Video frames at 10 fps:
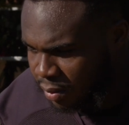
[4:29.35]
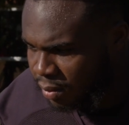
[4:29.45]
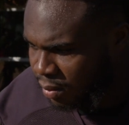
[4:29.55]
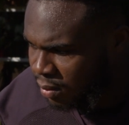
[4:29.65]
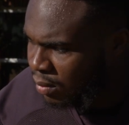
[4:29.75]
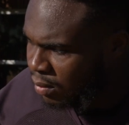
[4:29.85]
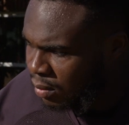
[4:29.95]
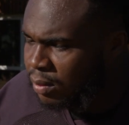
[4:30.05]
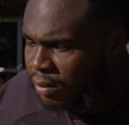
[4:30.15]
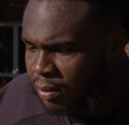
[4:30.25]
the last
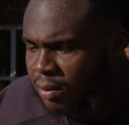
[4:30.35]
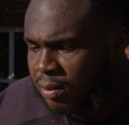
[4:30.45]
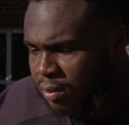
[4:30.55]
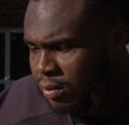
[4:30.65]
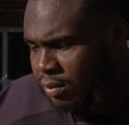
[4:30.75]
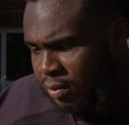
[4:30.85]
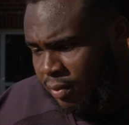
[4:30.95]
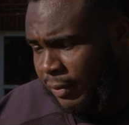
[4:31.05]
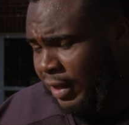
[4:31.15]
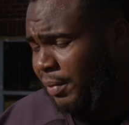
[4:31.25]
couple
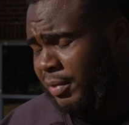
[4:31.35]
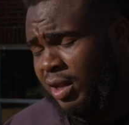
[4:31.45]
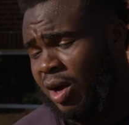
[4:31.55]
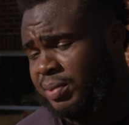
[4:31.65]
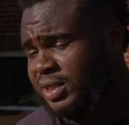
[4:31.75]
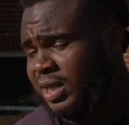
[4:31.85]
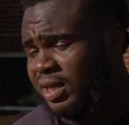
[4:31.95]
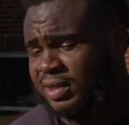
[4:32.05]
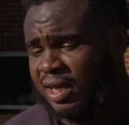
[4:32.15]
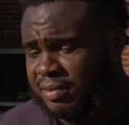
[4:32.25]
of days? You know, I'm seeing the
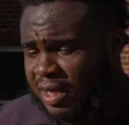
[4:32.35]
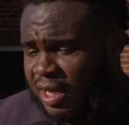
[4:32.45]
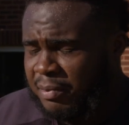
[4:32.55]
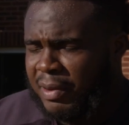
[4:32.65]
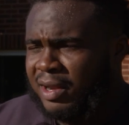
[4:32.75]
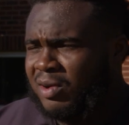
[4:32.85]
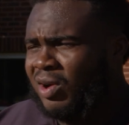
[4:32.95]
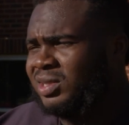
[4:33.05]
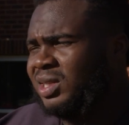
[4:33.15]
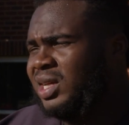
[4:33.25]
same thing everybody
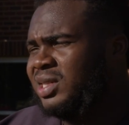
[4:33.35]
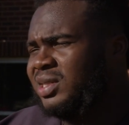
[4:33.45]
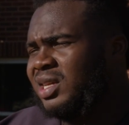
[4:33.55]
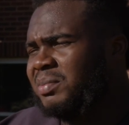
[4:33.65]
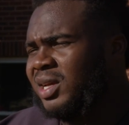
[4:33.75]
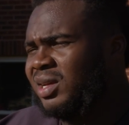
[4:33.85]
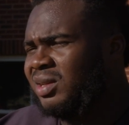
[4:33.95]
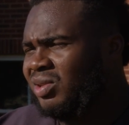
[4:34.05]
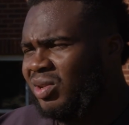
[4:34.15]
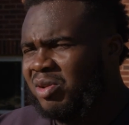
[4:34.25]
across the league seeing,
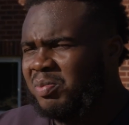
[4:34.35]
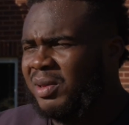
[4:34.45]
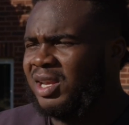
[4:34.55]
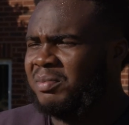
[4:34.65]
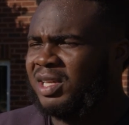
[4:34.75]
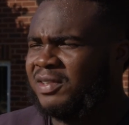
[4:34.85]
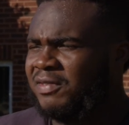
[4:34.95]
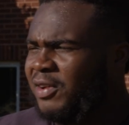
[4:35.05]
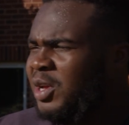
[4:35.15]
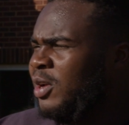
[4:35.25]
man. You know, he's playing the best
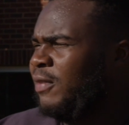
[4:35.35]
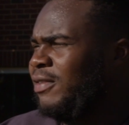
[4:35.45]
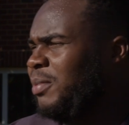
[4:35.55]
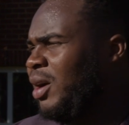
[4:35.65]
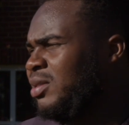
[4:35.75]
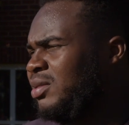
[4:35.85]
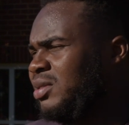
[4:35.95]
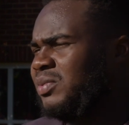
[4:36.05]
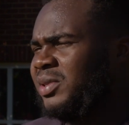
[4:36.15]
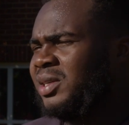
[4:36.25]
football of
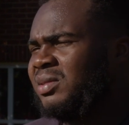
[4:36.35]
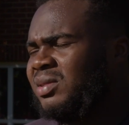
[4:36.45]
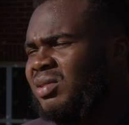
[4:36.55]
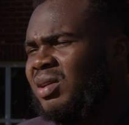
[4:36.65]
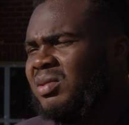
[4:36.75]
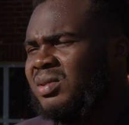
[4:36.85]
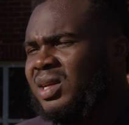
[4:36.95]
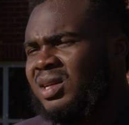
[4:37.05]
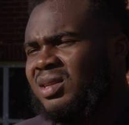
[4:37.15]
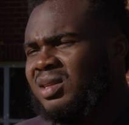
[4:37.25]
his career. You know,
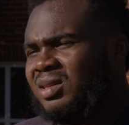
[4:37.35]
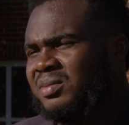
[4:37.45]
and